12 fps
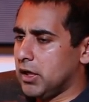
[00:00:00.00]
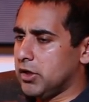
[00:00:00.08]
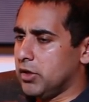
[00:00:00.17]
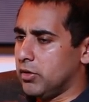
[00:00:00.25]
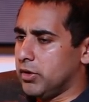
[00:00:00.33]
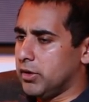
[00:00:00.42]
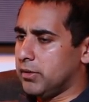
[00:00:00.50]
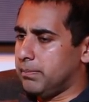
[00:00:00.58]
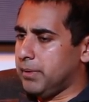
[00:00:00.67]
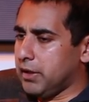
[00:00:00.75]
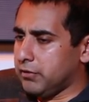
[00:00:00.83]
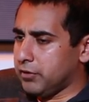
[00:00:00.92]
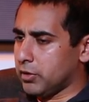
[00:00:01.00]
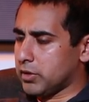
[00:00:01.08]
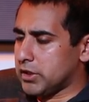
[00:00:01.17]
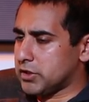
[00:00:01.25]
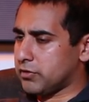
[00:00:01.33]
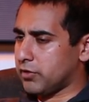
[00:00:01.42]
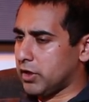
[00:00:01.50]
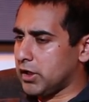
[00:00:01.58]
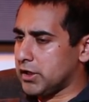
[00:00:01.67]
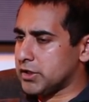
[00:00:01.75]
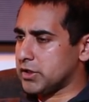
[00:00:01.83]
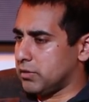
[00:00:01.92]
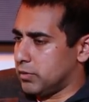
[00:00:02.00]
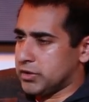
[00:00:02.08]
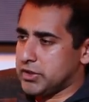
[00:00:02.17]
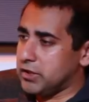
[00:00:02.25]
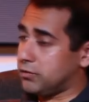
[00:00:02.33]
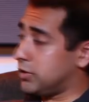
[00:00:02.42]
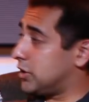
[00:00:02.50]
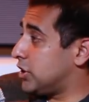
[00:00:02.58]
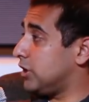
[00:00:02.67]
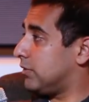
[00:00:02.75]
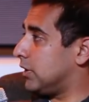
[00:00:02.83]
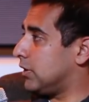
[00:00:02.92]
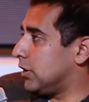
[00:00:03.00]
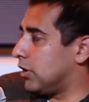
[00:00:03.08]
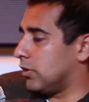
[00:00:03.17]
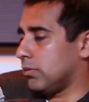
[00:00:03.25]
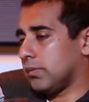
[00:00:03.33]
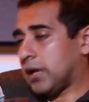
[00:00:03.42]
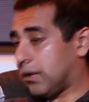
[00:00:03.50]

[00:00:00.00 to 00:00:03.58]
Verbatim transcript: you know, the big focus for us, and we'll see if we achieve it, you know,